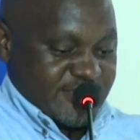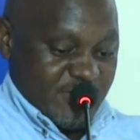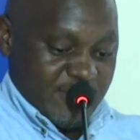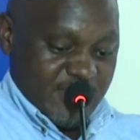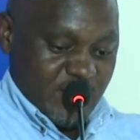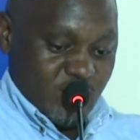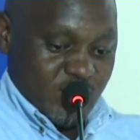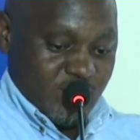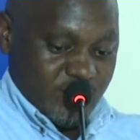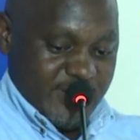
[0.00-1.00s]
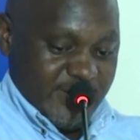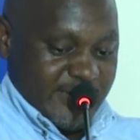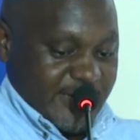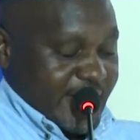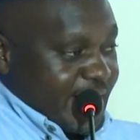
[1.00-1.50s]
make me look good,
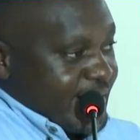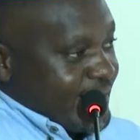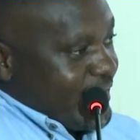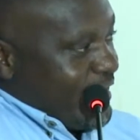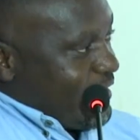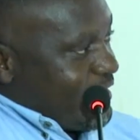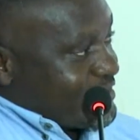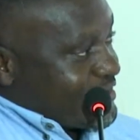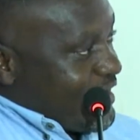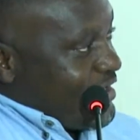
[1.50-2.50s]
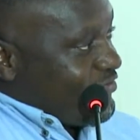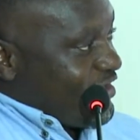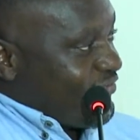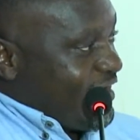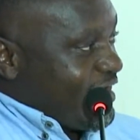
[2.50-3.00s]
and it's the end of
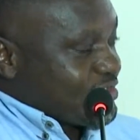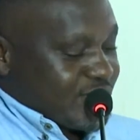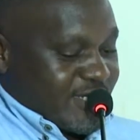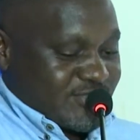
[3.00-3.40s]
the financial year,